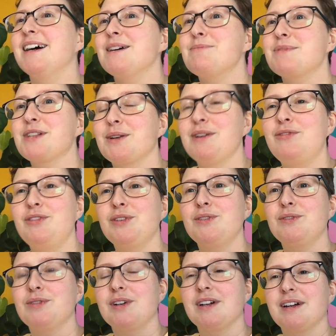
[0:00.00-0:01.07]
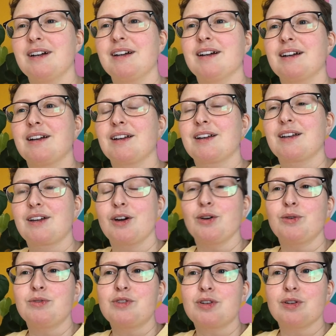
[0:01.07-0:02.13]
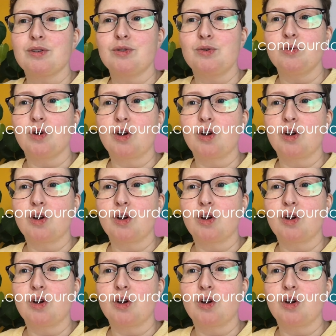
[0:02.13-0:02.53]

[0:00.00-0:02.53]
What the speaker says: So if you go to